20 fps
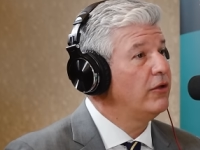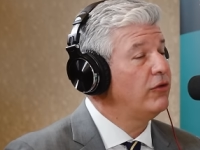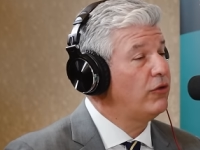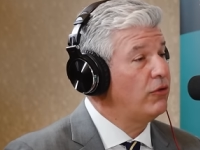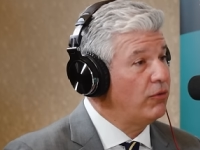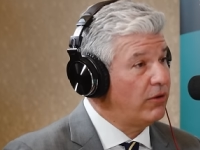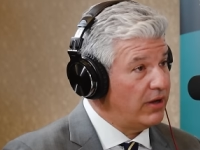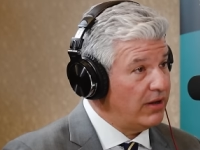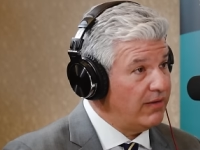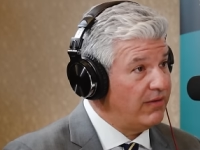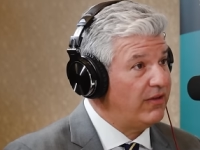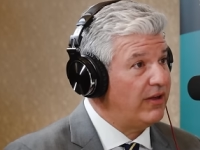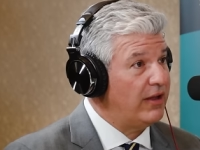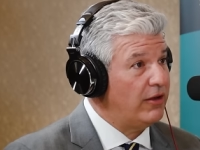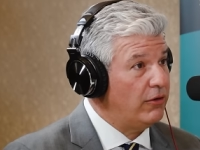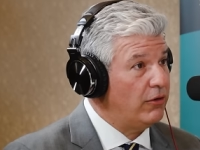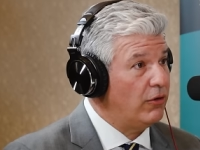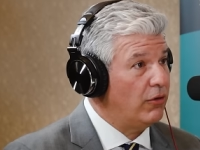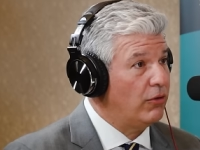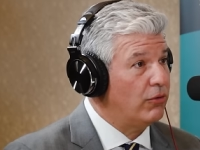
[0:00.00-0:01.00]
to
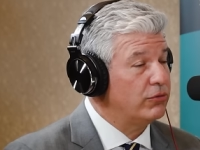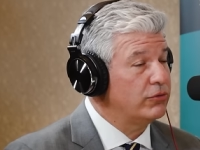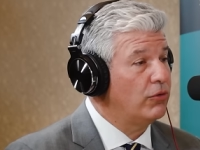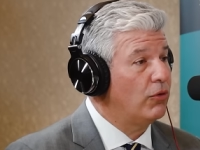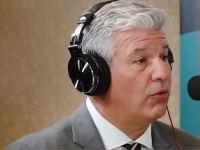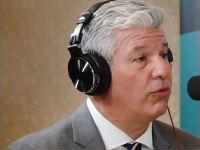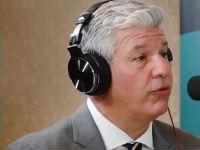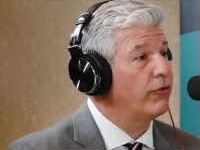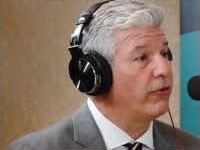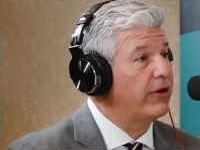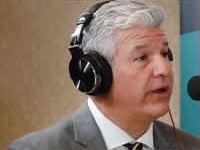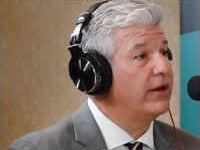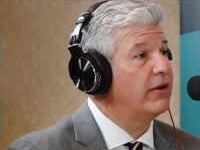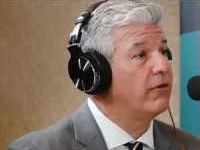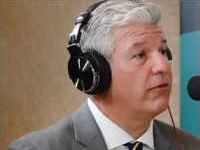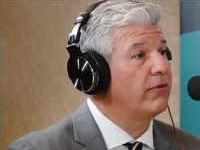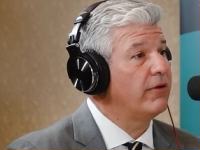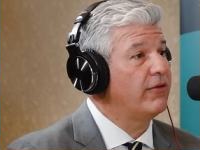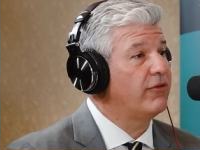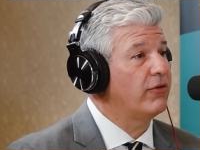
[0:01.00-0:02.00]
continue to hold gold or
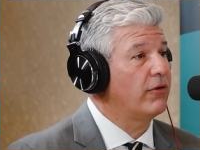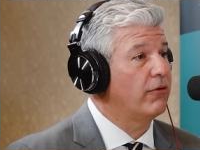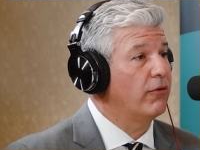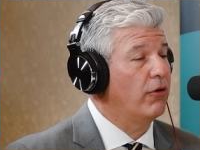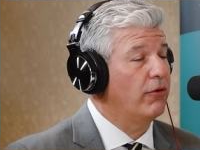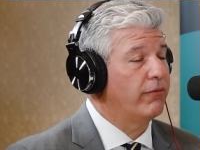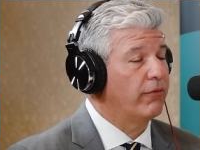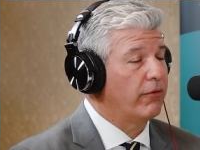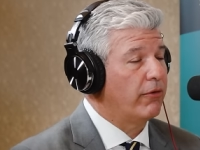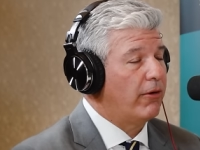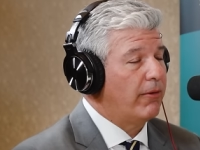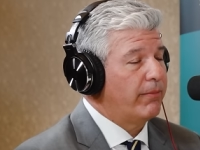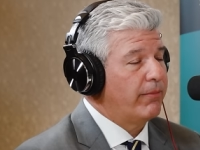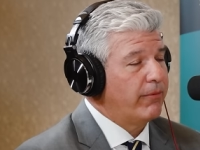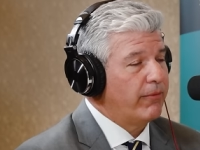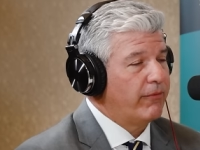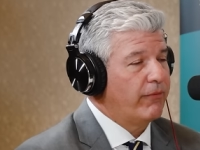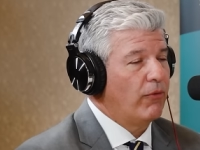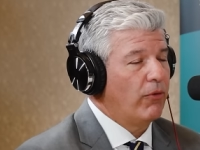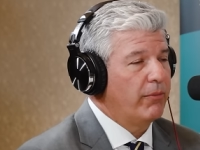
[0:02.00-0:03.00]
increase their overall
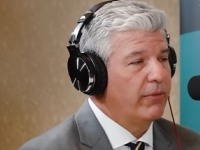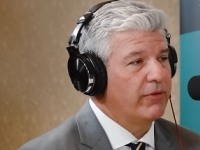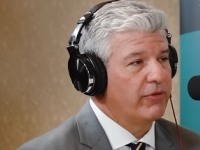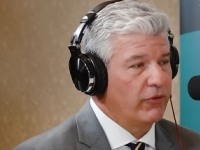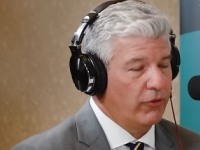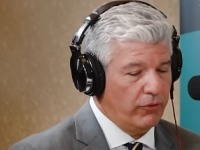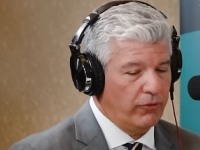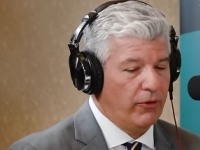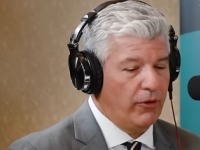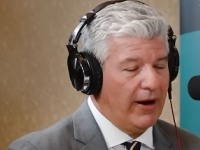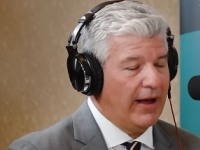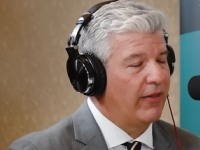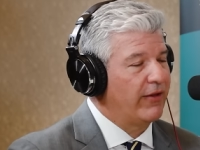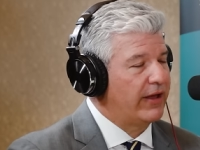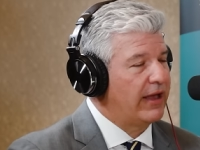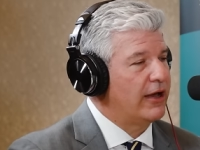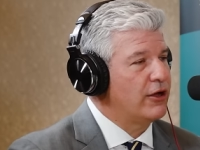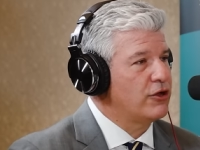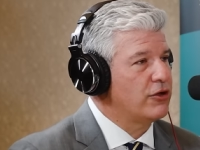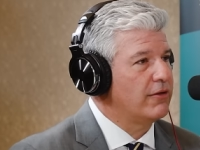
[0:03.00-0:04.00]
performance or
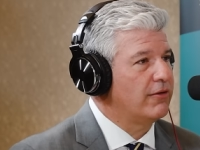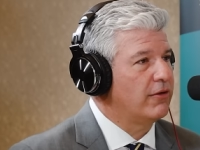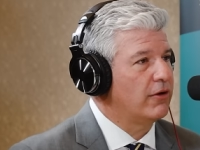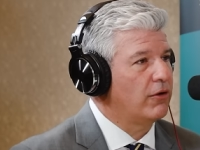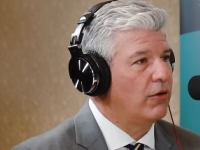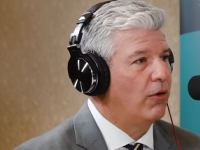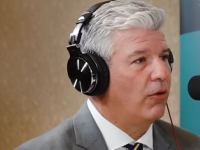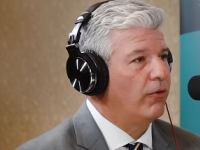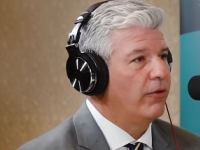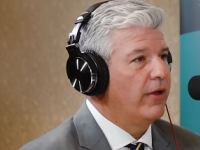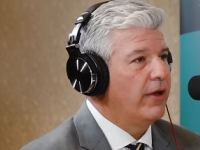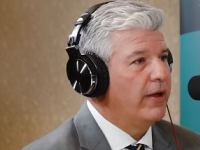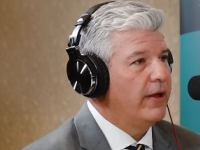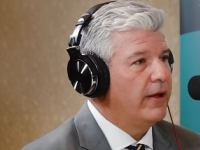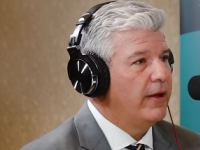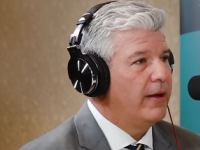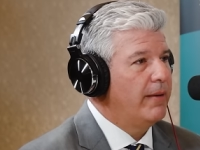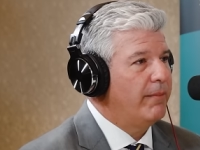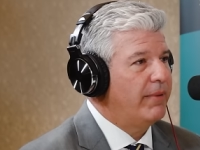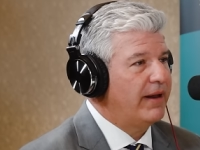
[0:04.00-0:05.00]
allocation to gold.
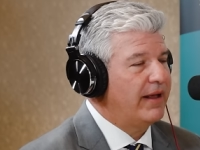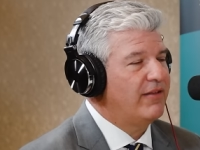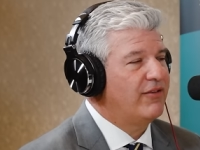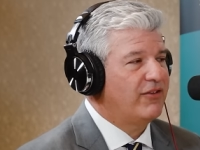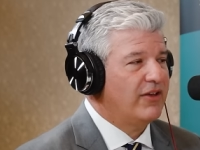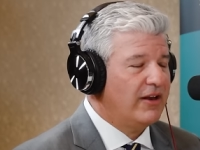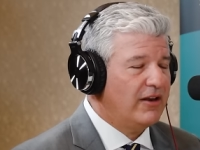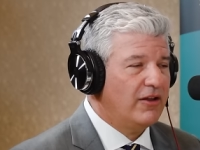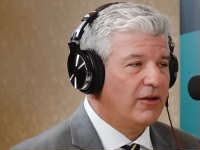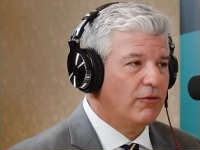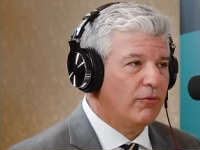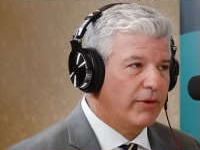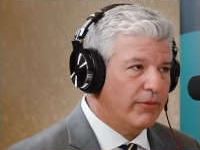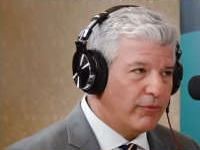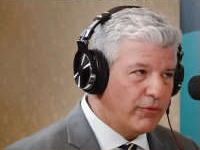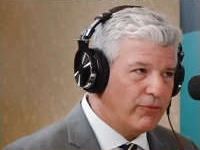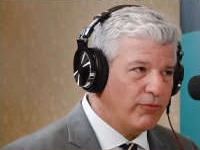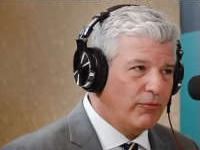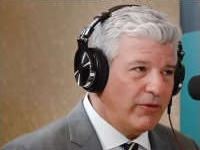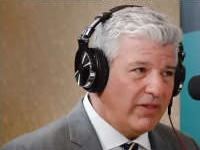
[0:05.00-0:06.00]
But I'd say to you, what
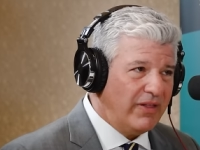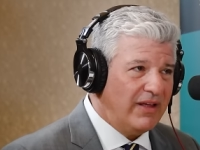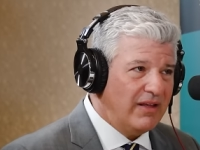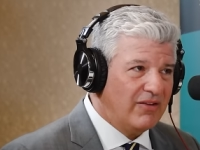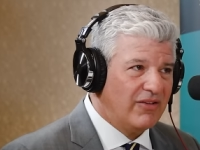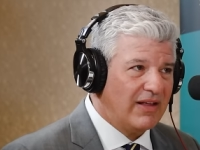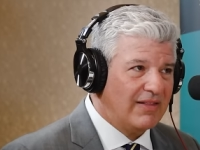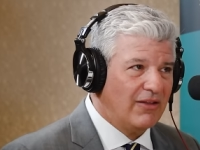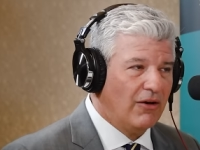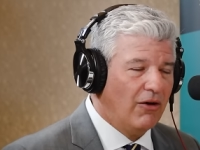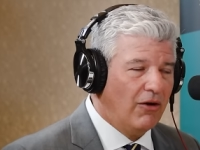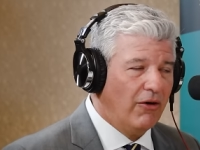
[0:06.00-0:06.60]
really is at the